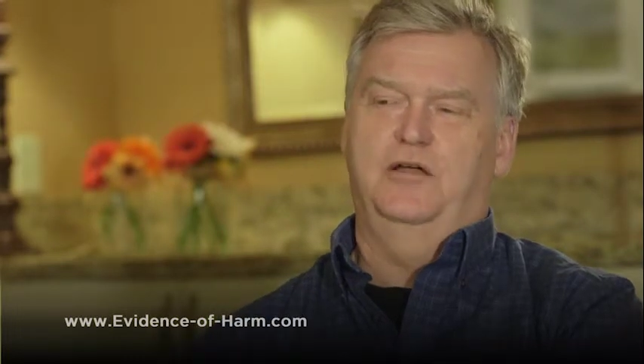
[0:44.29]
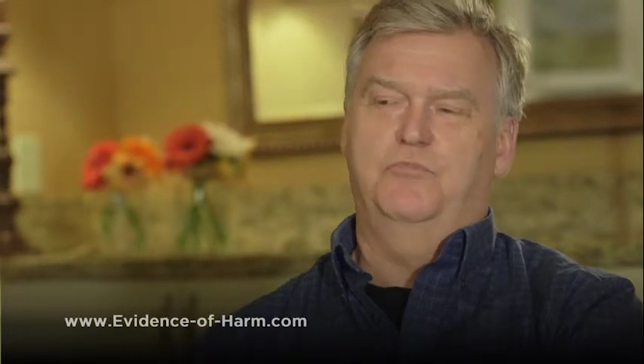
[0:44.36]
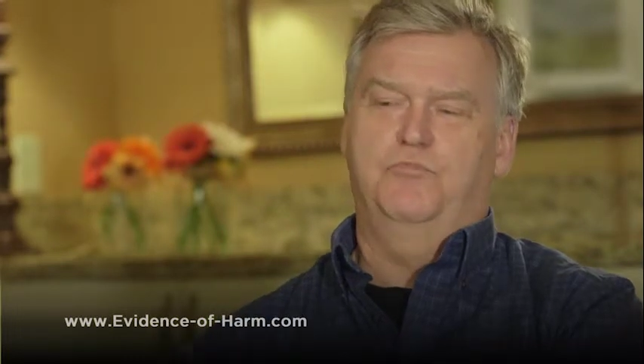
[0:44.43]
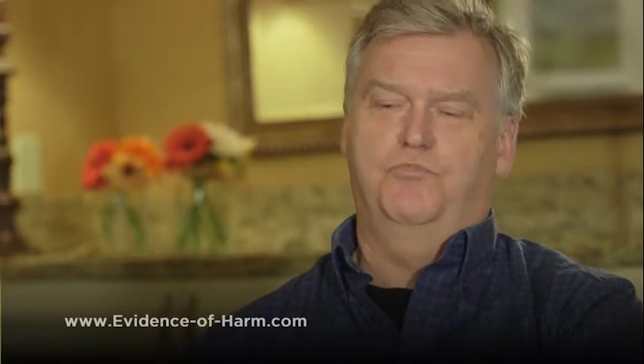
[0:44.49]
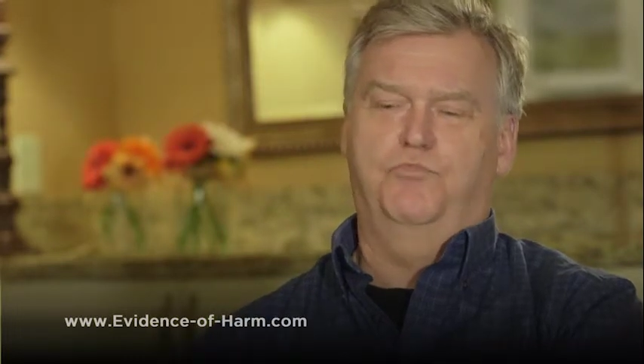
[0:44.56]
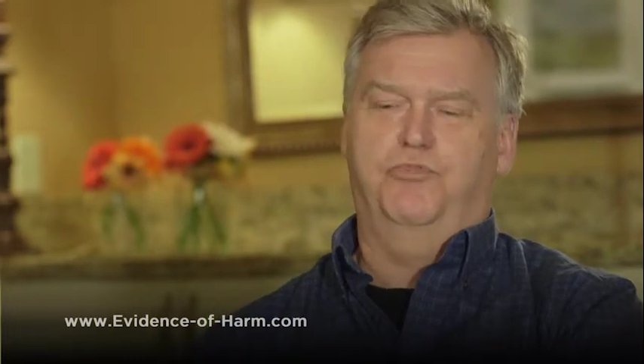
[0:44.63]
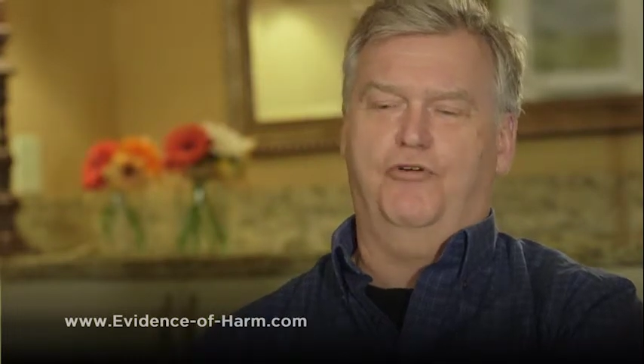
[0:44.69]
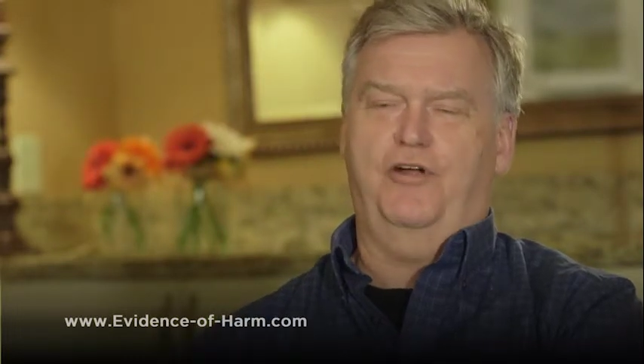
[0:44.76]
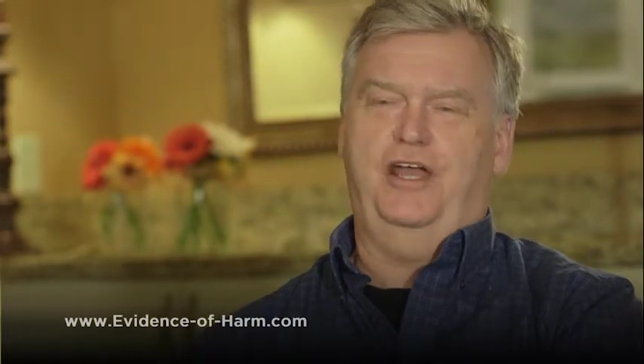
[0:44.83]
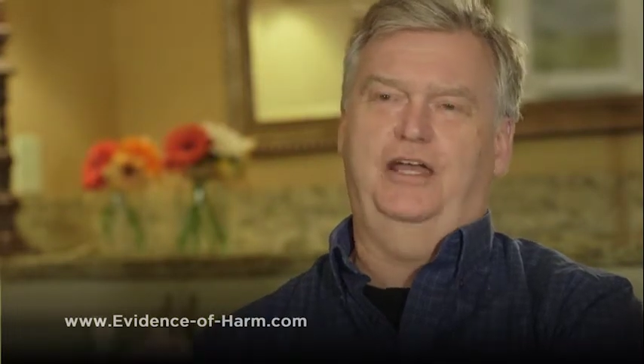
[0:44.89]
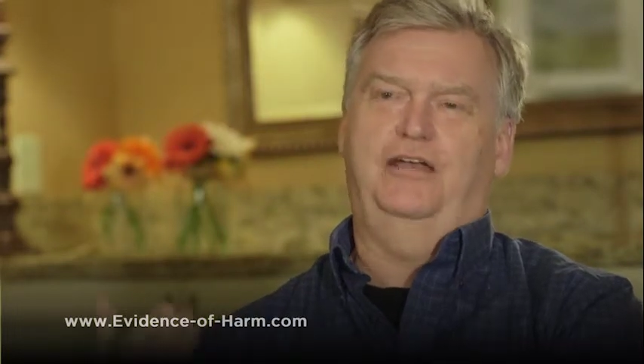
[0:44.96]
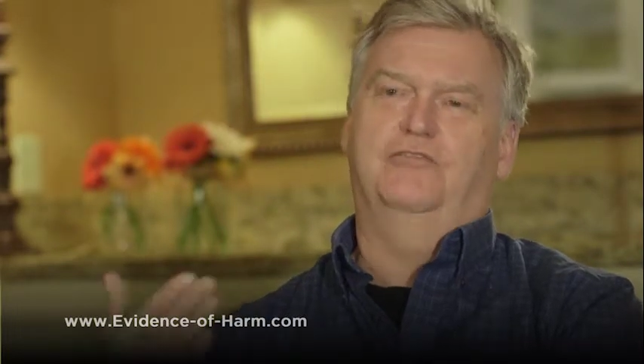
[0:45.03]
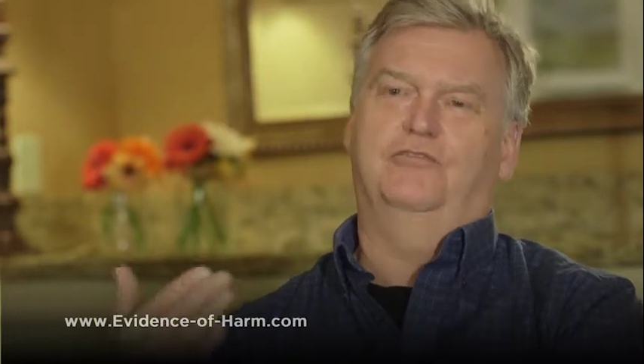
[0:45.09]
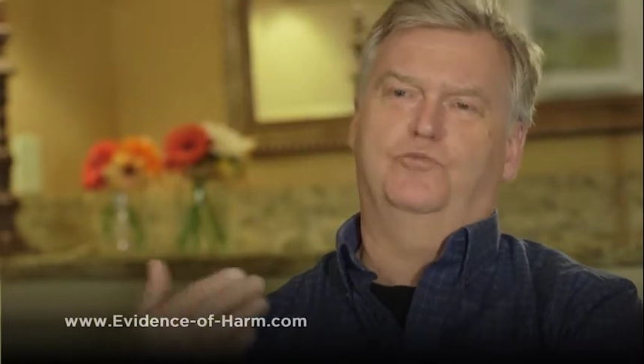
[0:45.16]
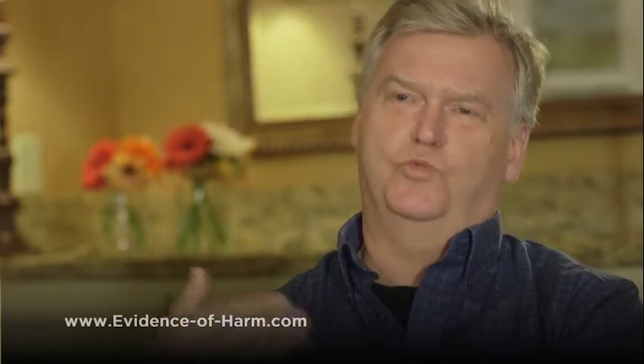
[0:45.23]

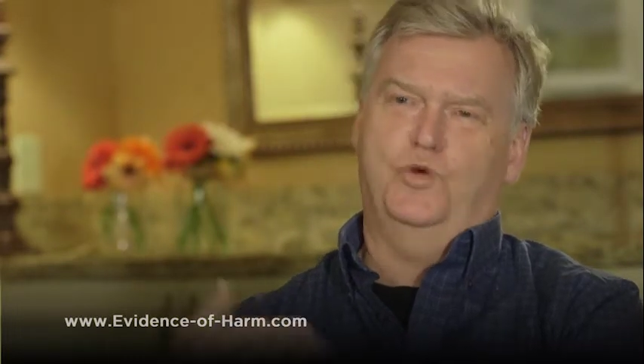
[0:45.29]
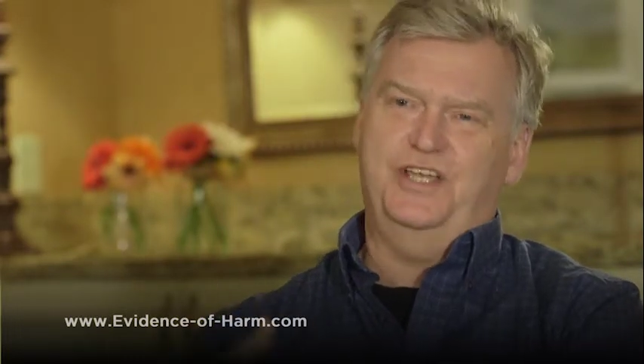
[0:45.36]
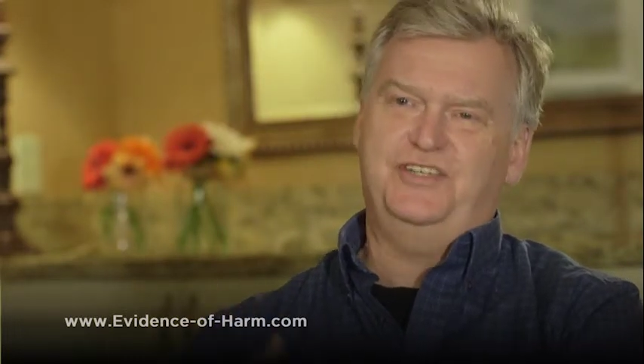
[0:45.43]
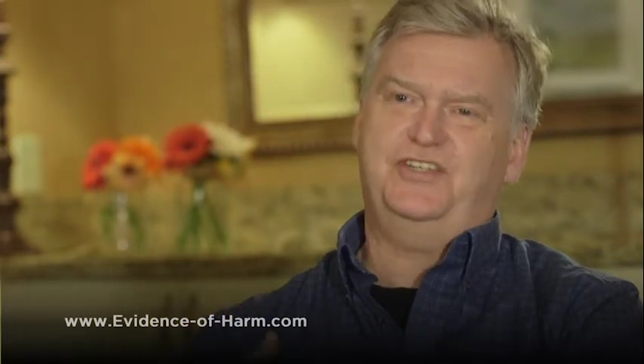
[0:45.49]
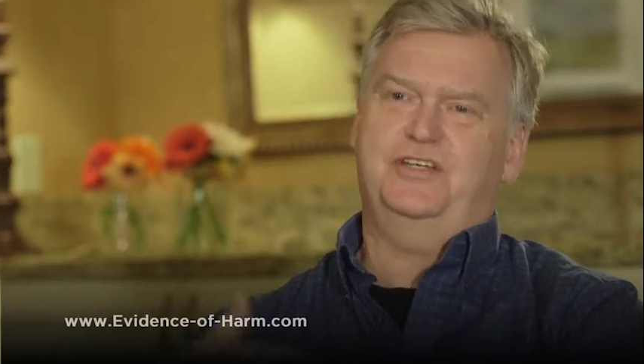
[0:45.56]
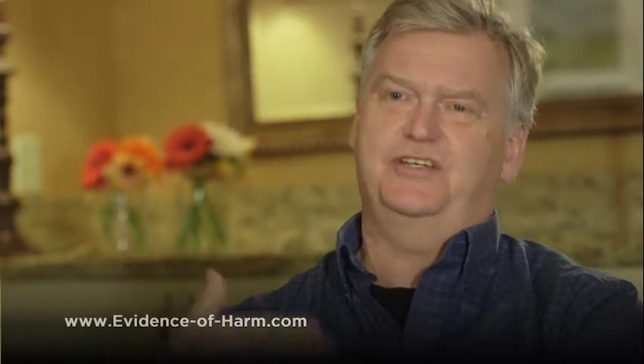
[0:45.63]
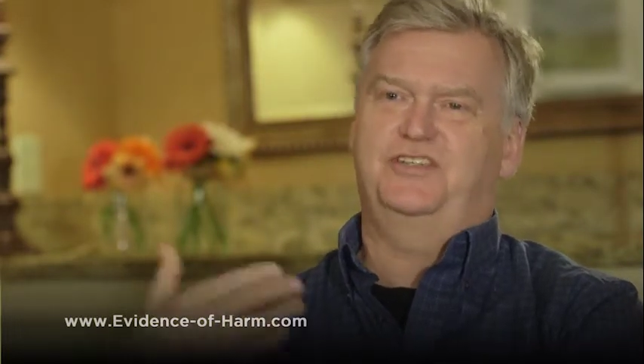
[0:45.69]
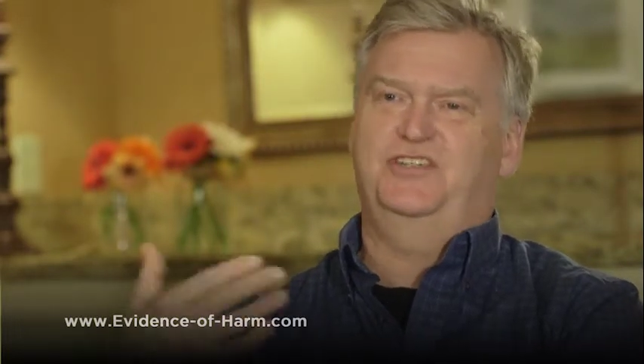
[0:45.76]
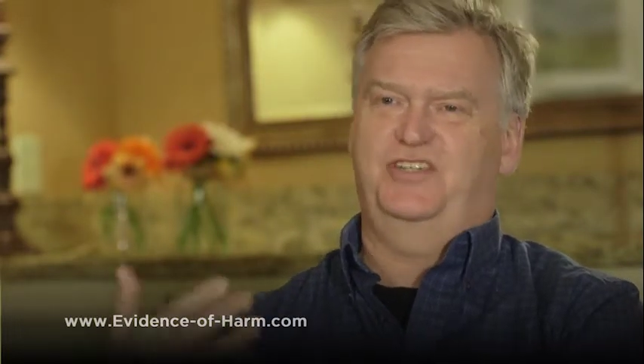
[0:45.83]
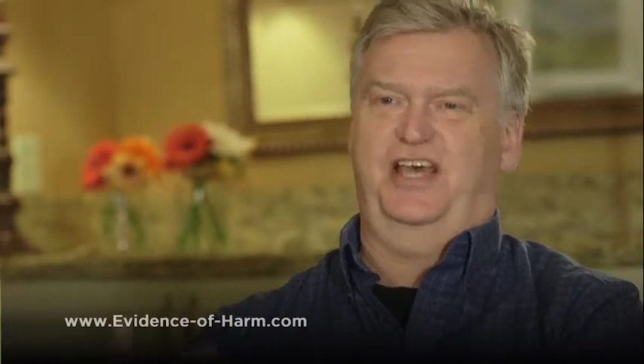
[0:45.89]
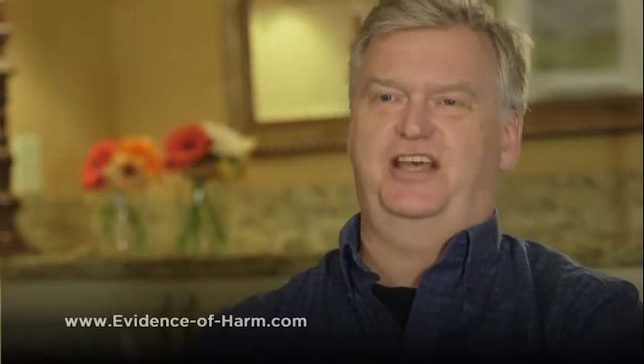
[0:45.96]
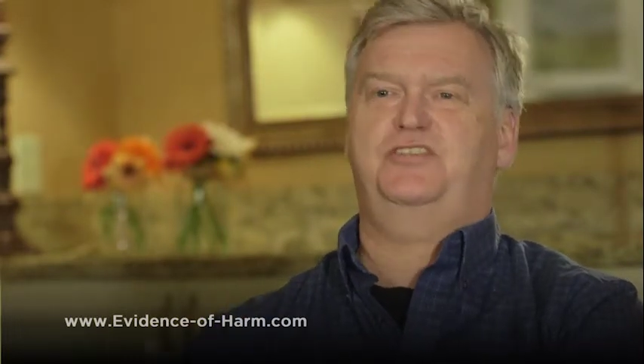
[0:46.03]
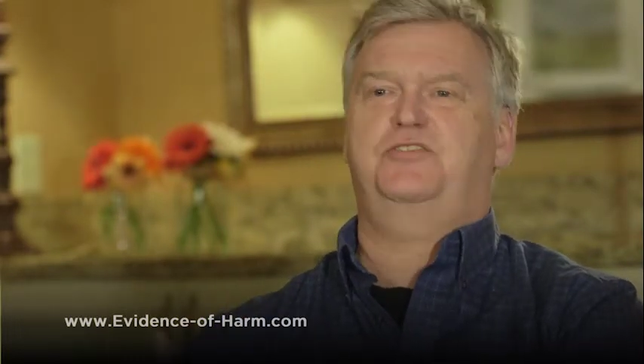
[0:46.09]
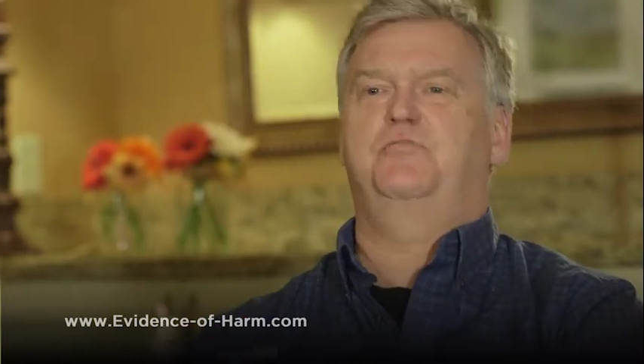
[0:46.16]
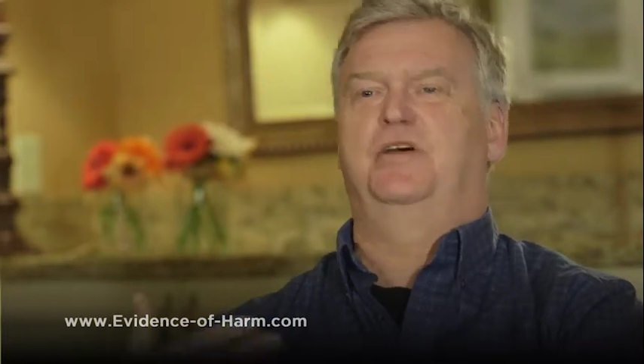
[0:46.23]
bring risk
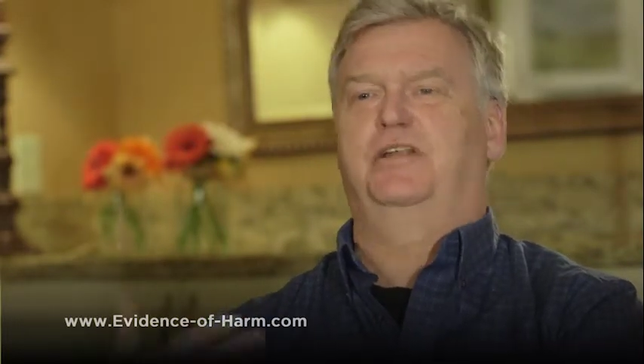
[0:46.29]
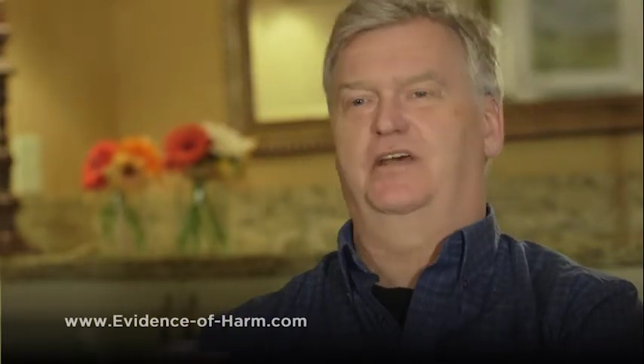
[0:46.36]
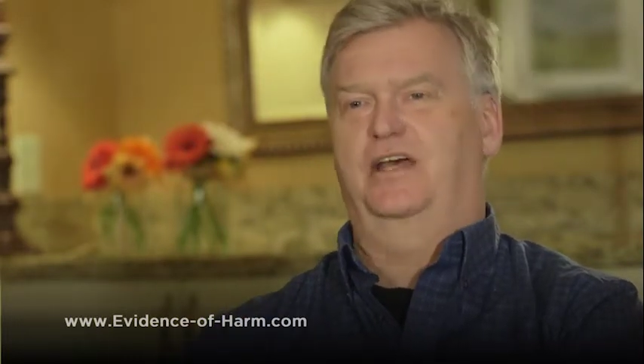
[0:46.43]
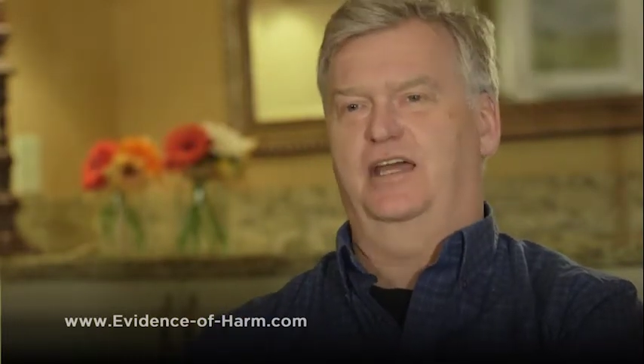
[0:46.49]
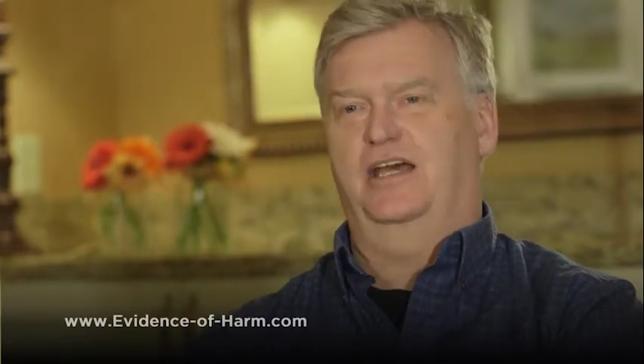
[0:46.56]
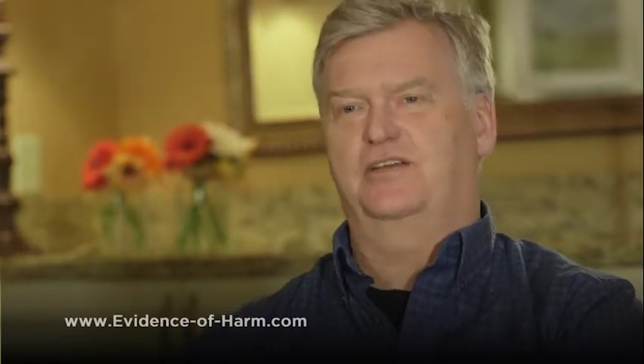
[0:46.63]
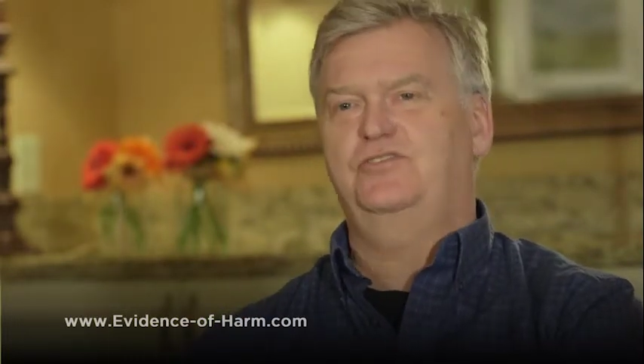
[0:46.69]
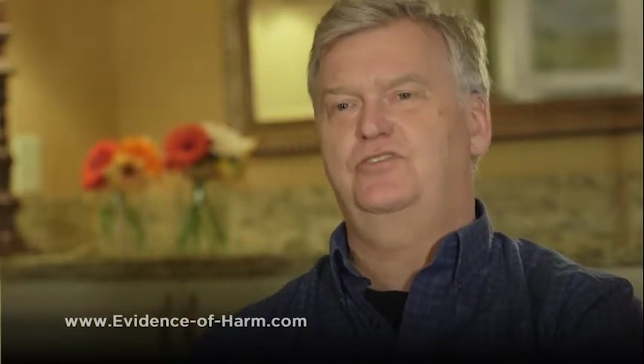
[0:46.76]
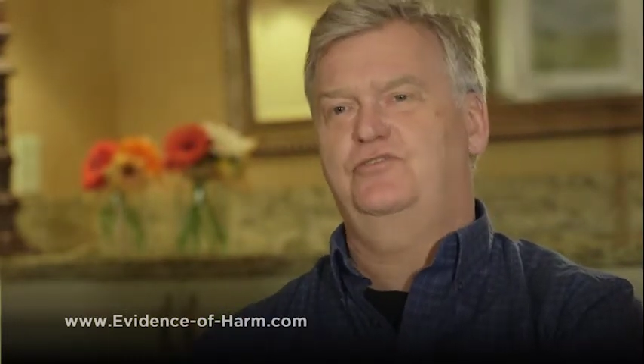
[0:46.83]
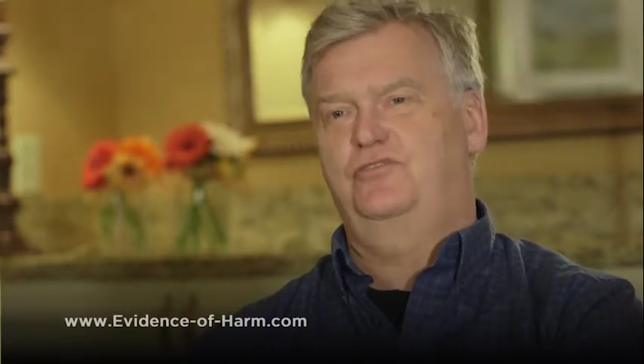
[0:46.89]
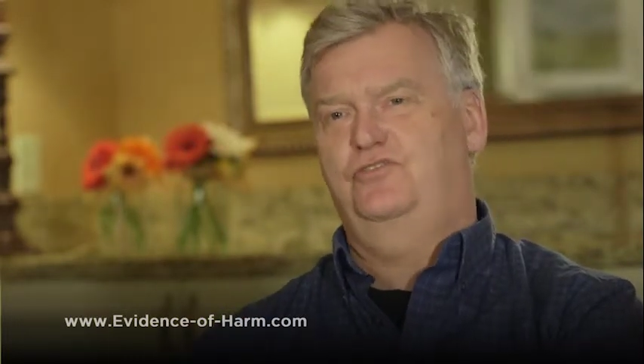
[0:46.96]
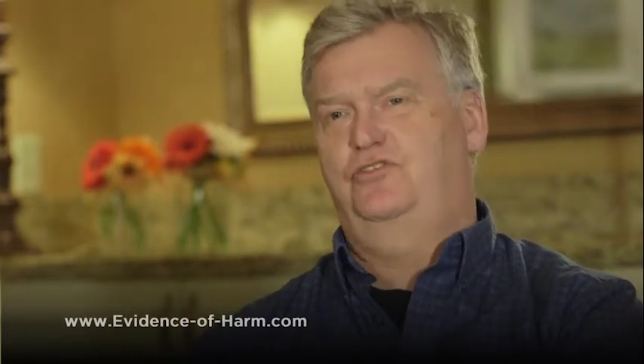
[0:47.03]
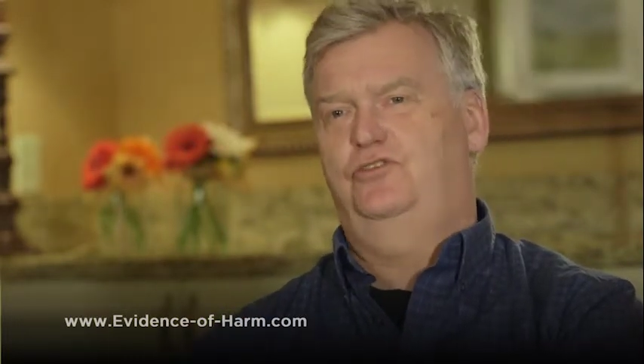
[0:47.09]
assessment, I guess,